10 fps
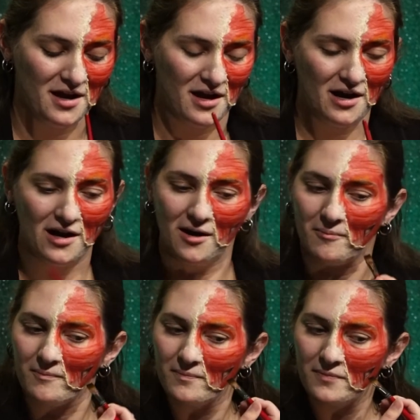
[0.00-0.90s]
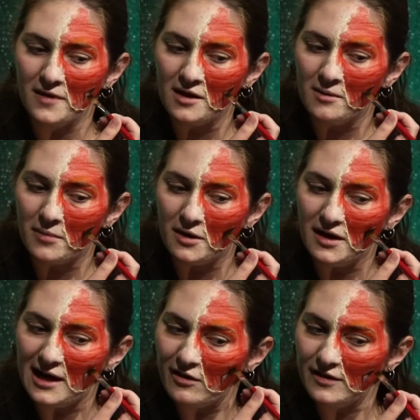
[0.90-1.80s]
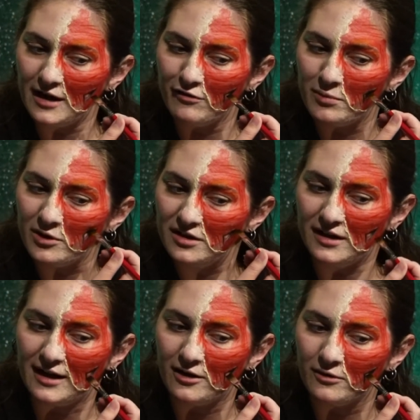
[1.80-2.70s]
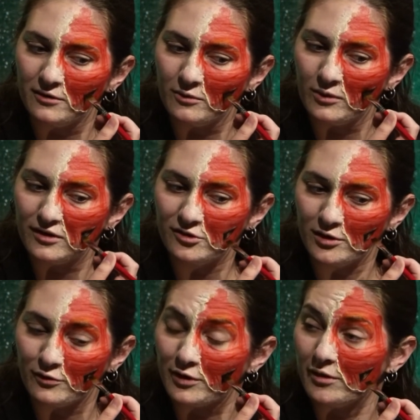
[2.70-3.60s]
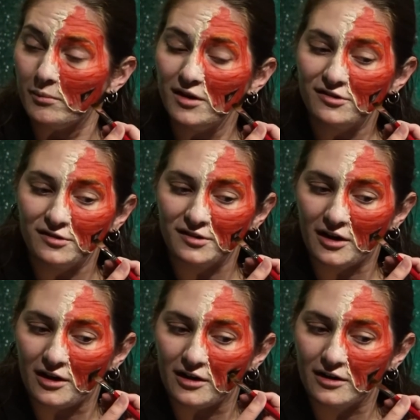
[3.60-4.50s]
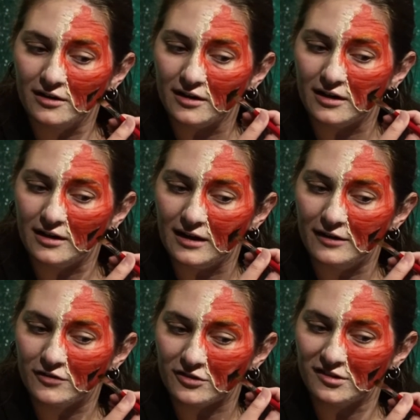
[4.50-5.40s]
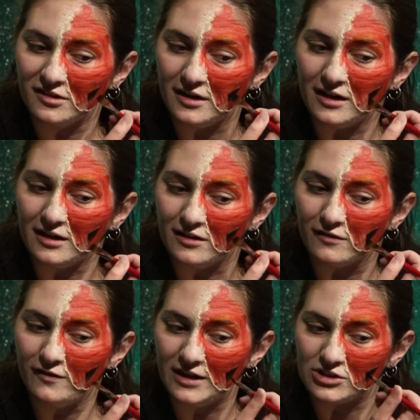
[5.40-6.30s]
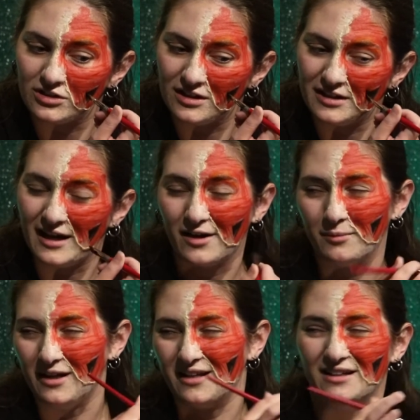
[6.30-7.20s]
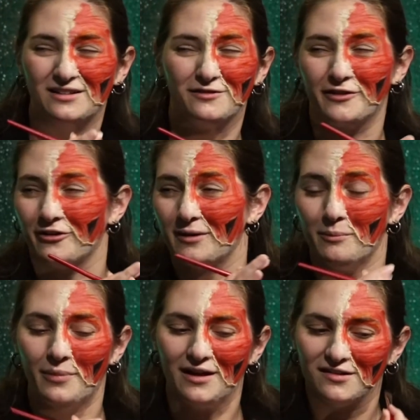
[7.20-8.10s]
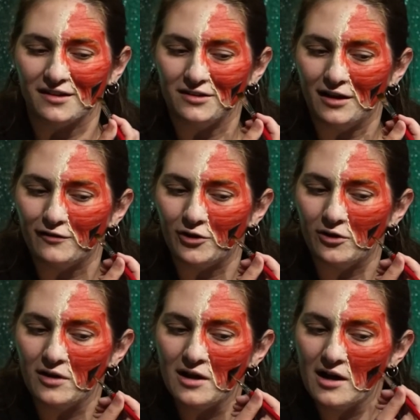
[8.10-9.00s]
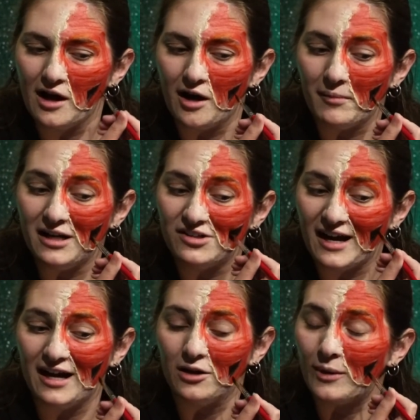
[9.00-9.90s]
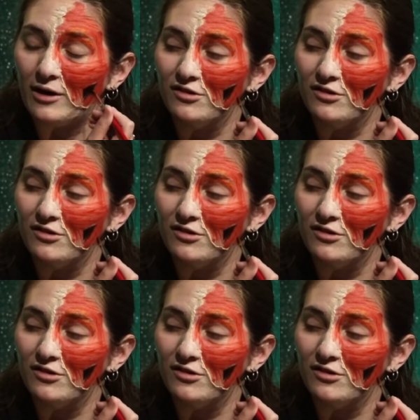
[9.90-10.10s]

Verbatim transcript: Um, but now that I've put down sort of where the muscles are uh, after studying facial anatomy on a very basic level, um, I need to hollow out